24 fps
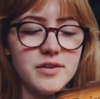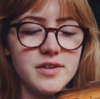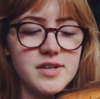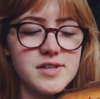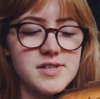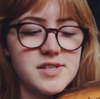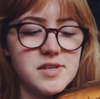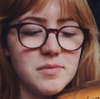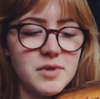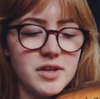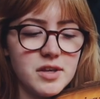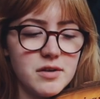They
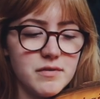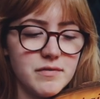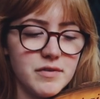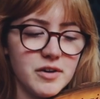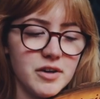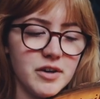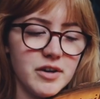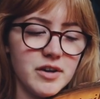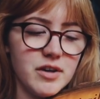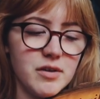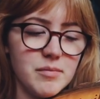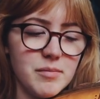seem like a
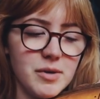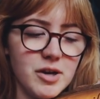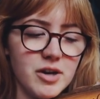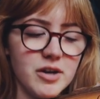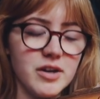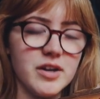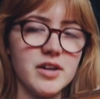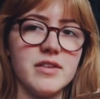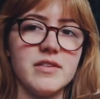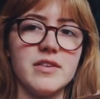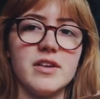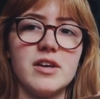very
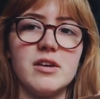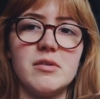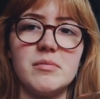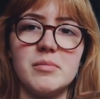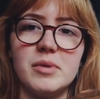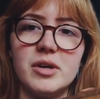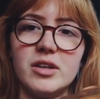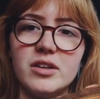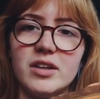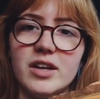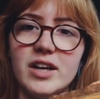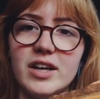American thing,
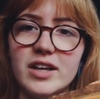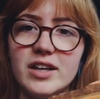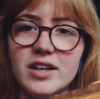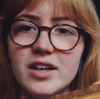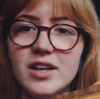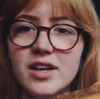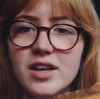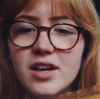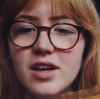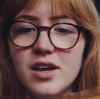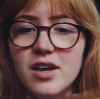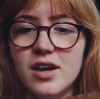but like
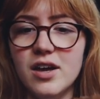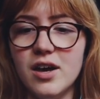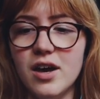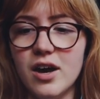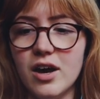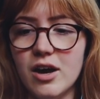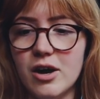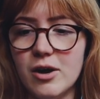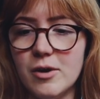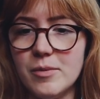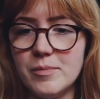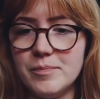
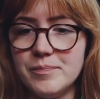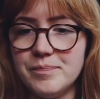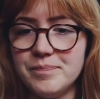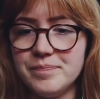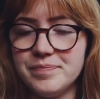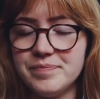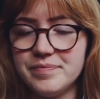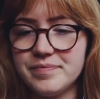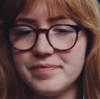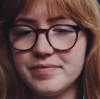um